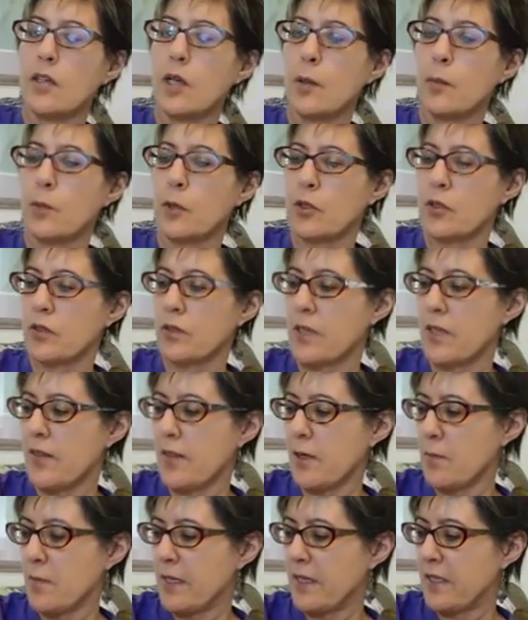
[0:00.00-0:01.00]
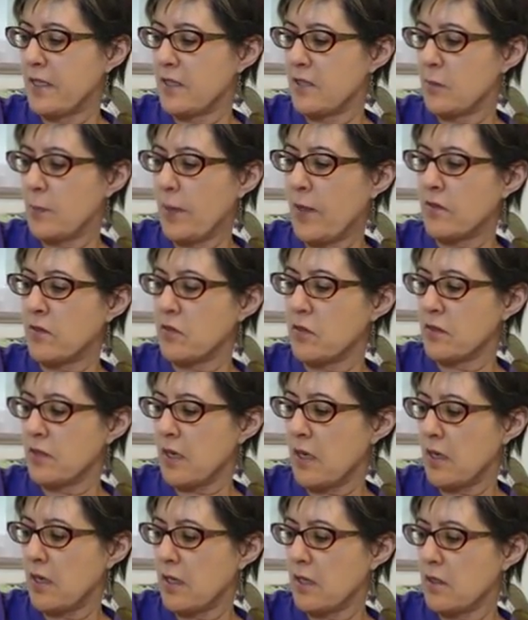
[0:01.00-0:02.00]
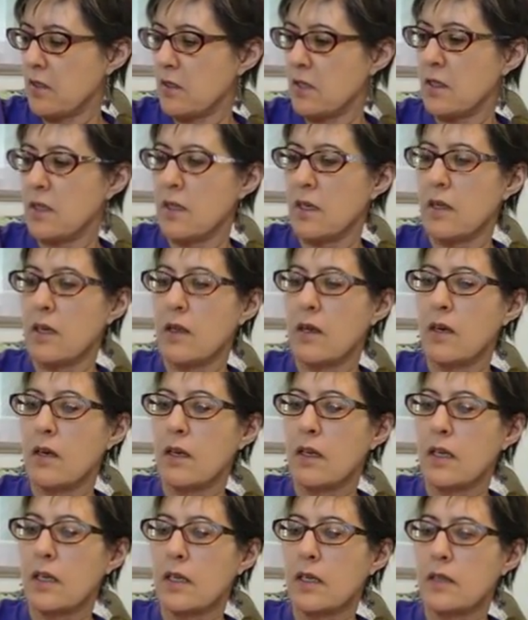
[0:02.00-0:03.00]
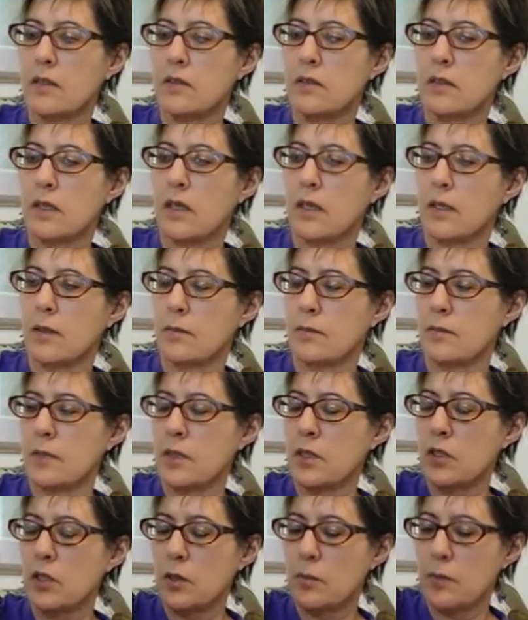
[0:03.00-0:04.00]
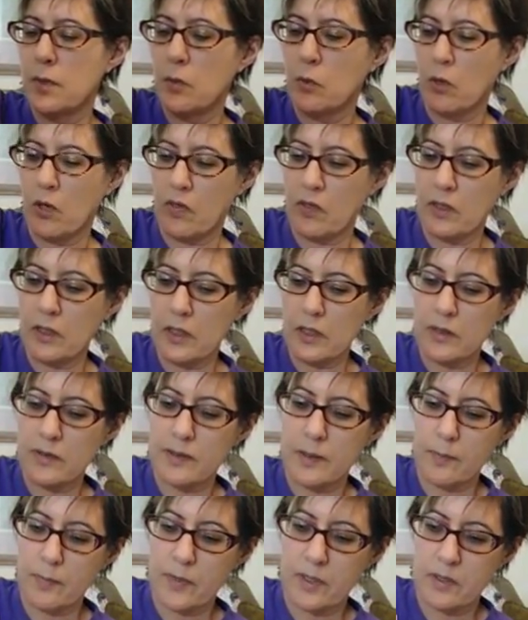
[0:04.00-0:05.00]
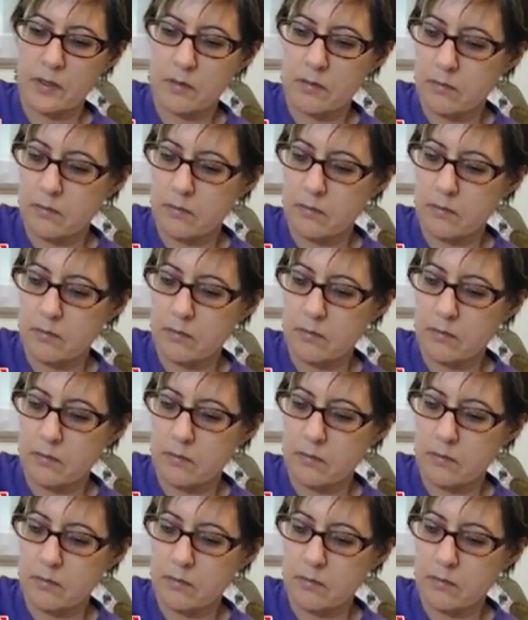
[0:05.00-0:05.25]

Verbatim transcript: numbered or anything, but it is pencil signed. It, um, it could be worth a little something.